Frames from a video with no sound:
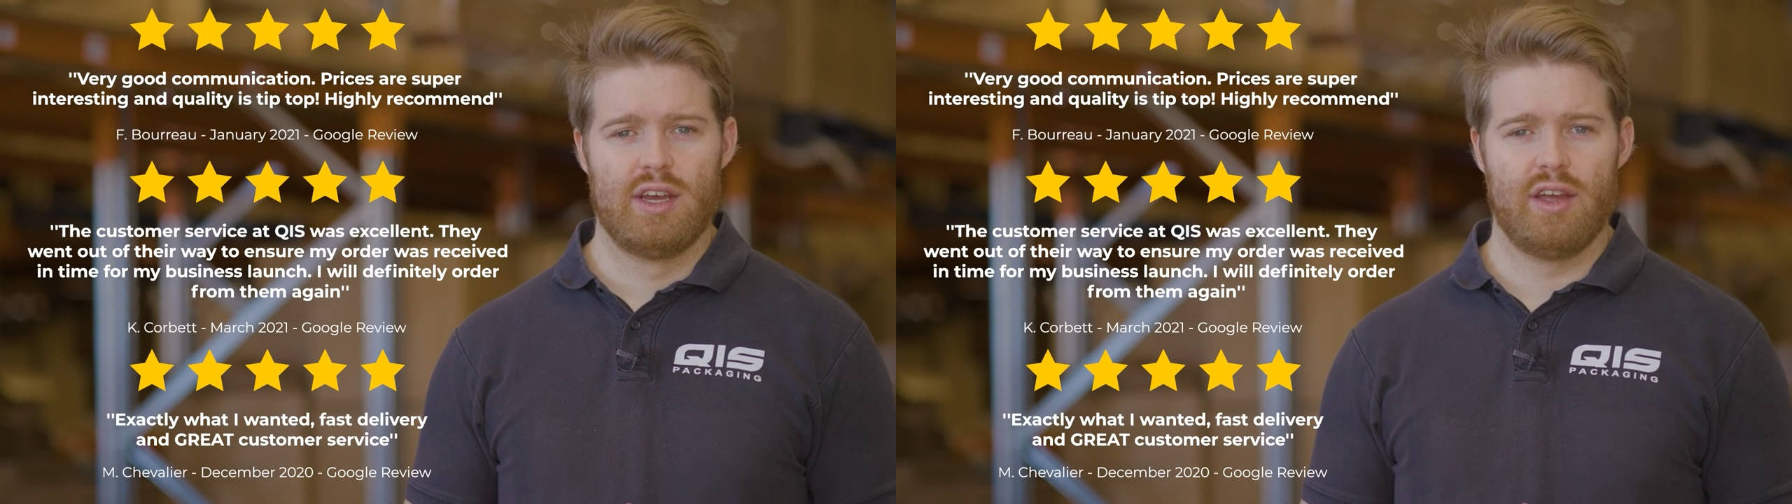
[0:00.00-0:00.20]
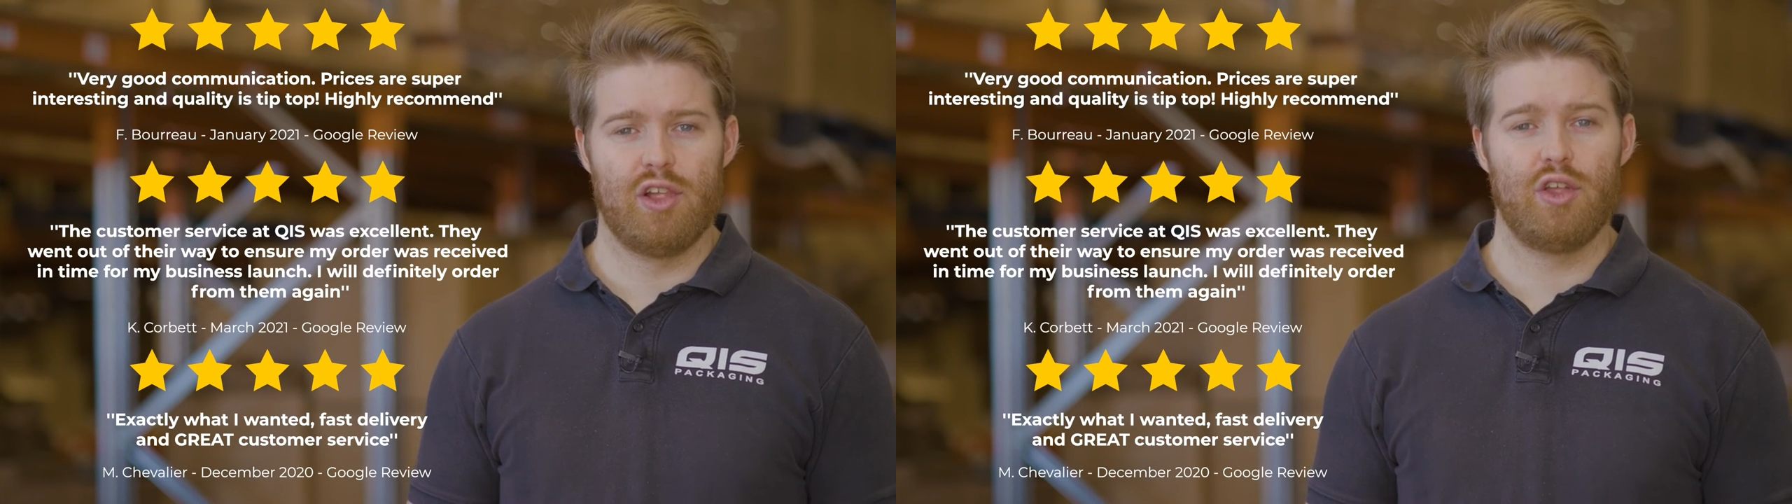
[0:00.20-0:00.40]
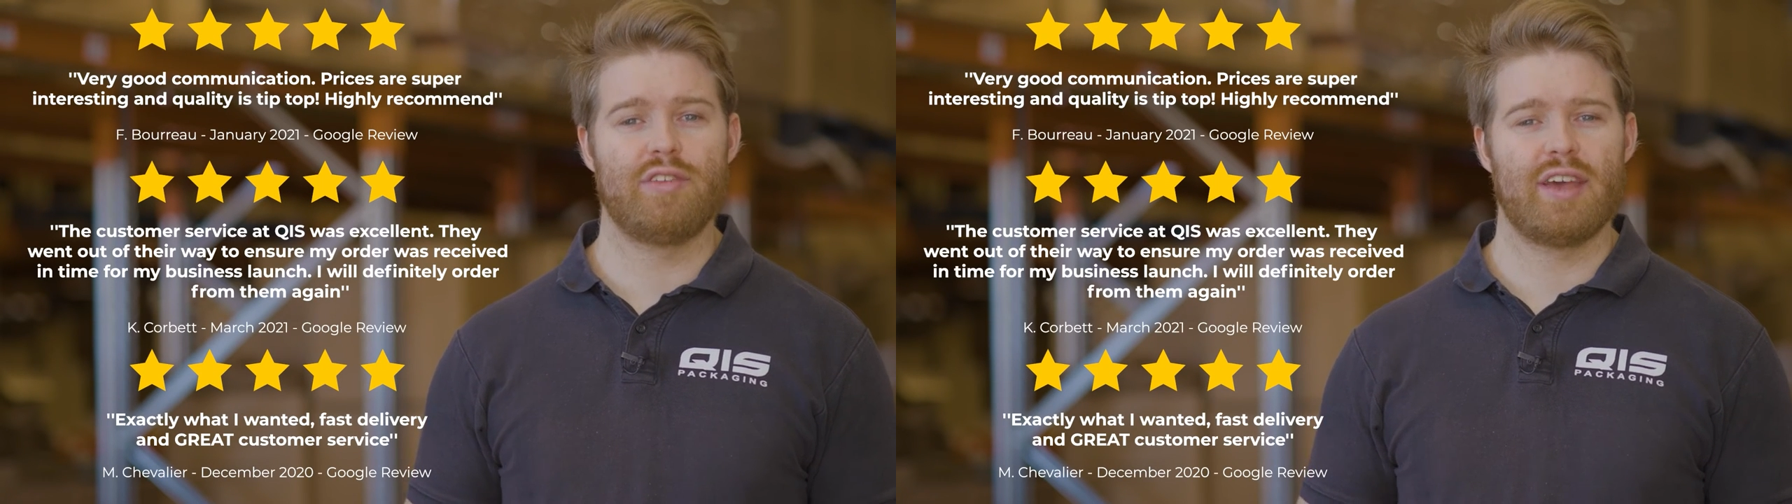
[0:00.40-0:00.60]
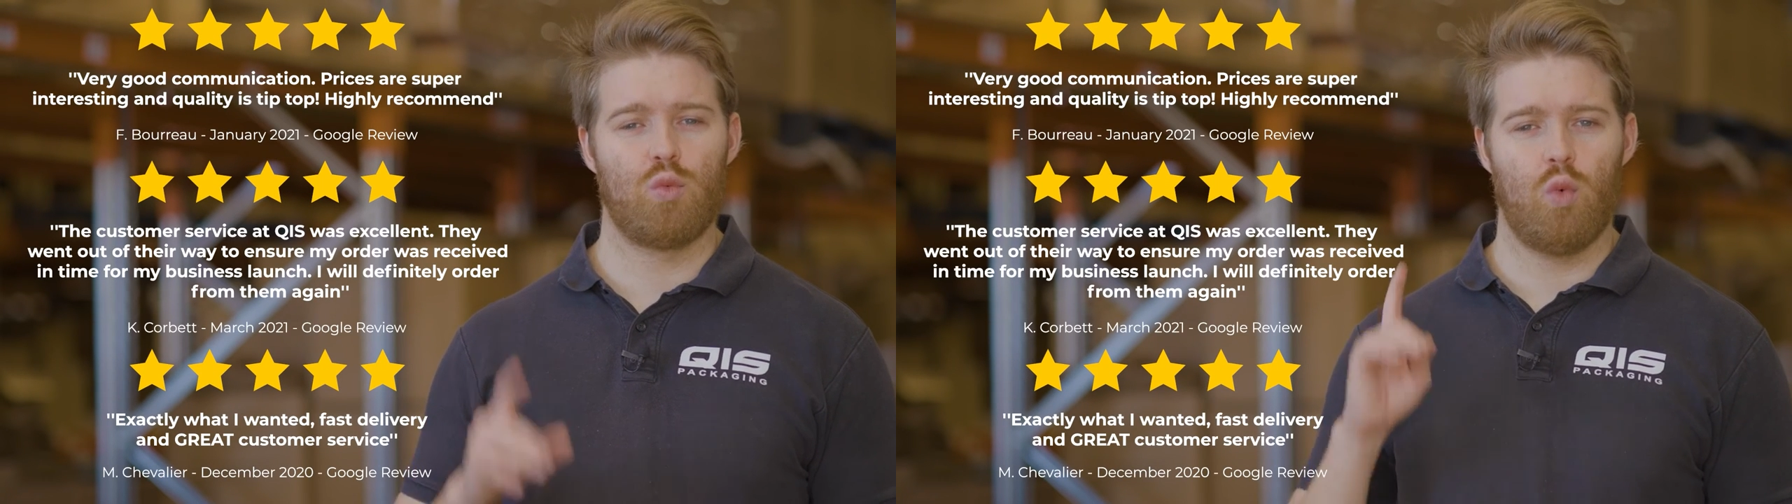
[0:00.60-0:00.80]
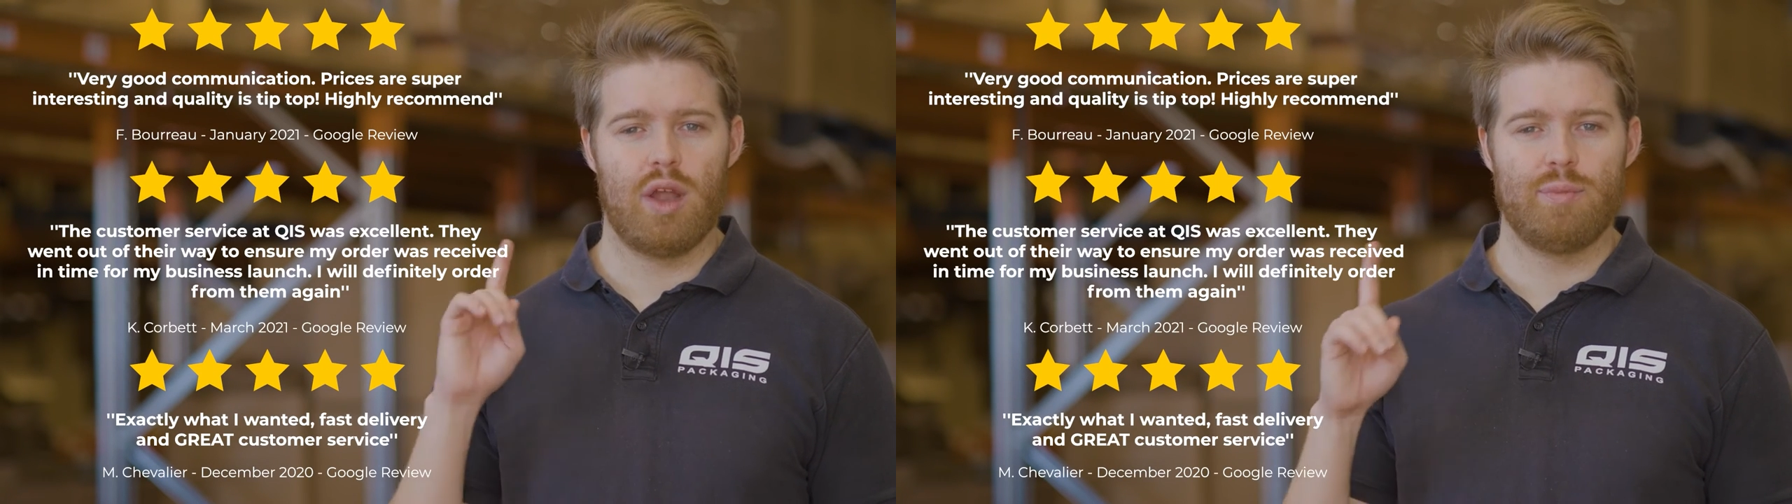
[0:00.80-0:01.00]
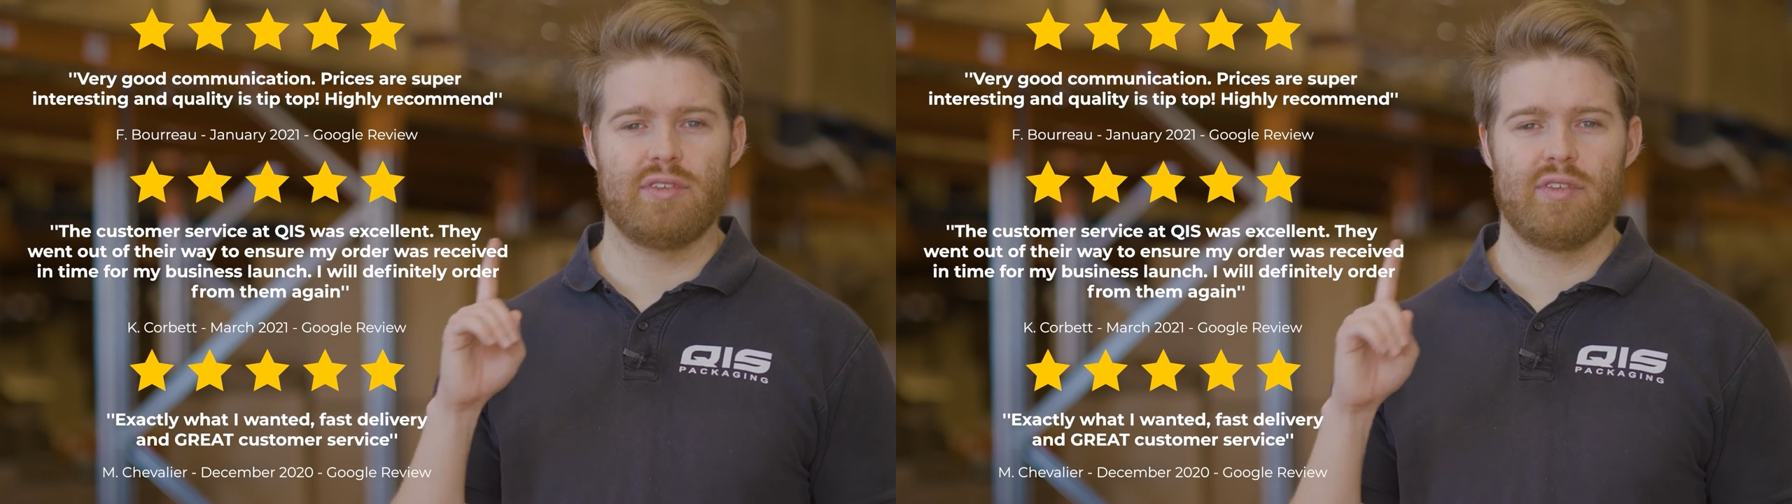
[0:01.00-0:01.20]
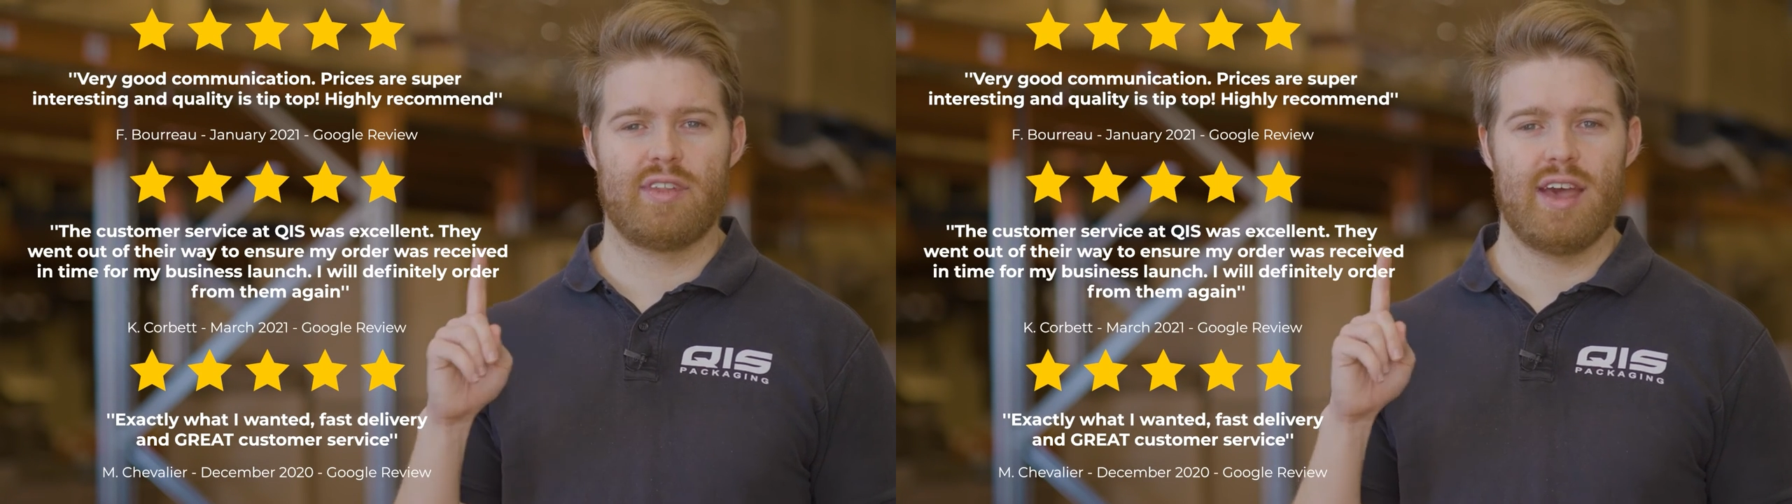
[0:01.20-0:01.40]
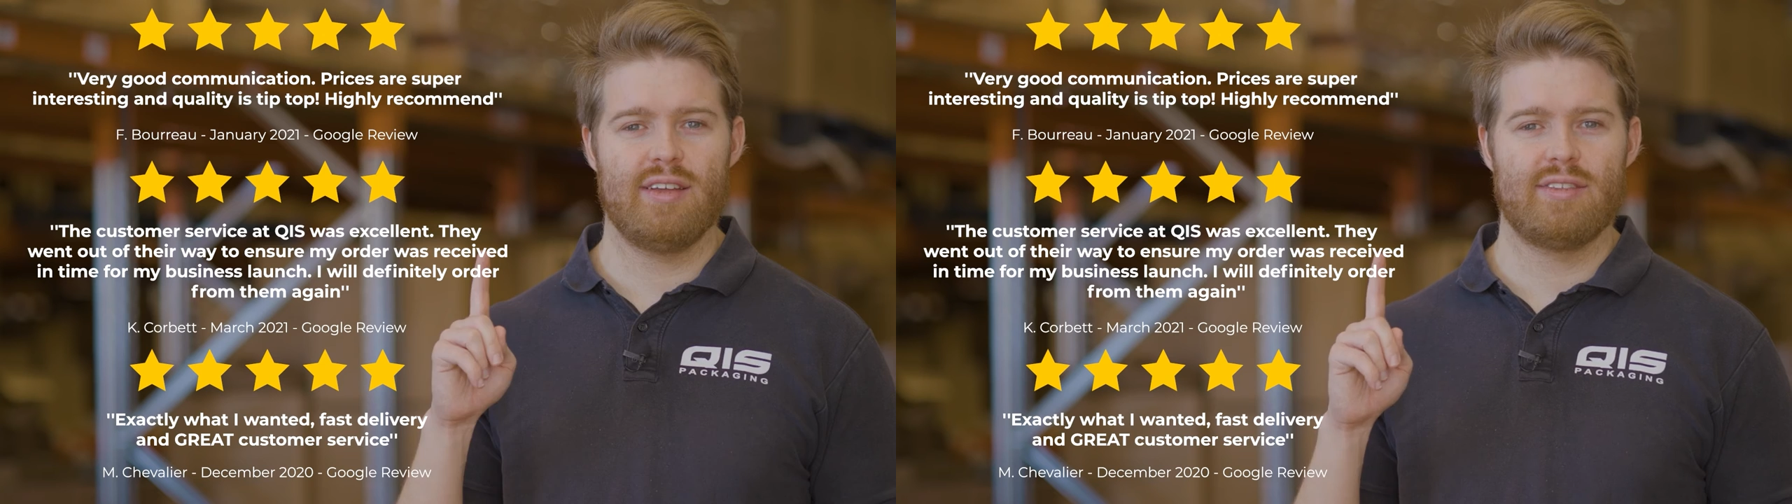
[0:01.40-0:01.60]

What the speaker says: it'll only take 1 business day